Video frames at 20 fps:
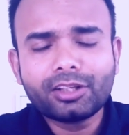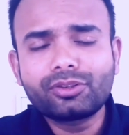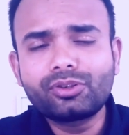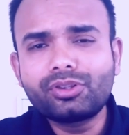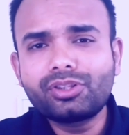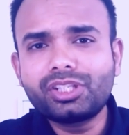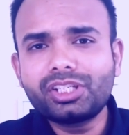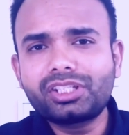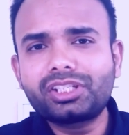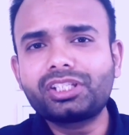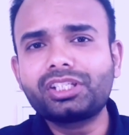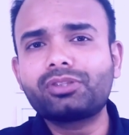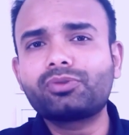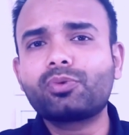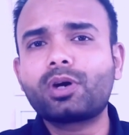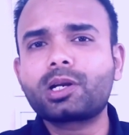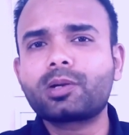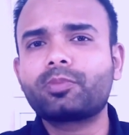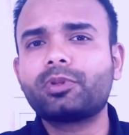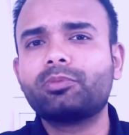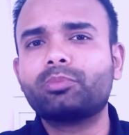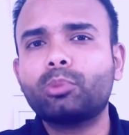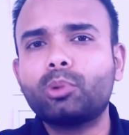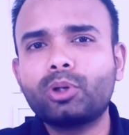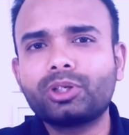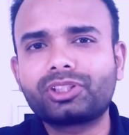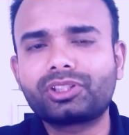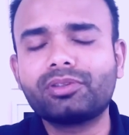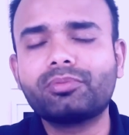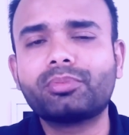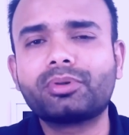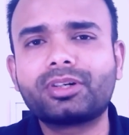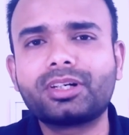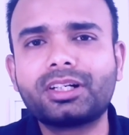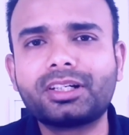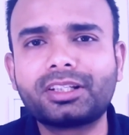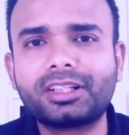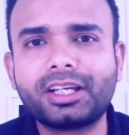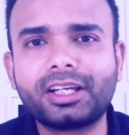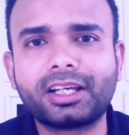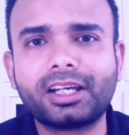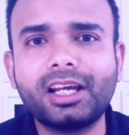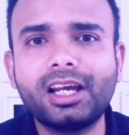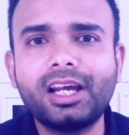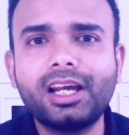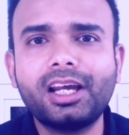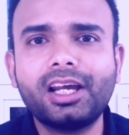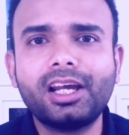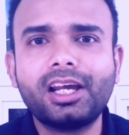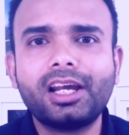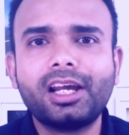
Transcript: So this is one of the most important thing,